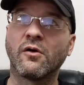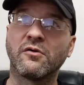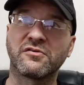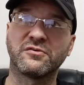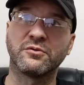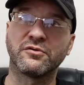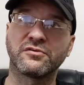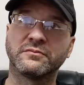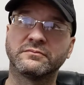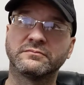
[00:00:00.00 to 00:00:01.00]
or suitors
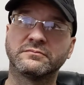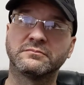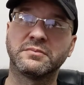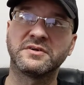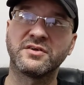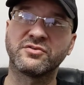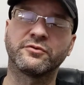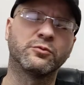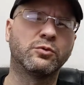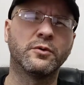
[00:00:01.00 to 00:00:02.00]
potential.
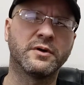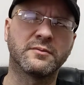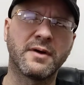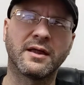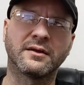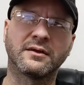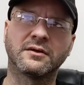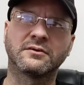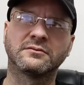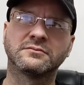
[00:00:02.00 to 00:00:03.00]
They're wooing men, you
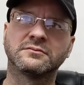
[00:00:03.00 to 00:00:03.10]
know?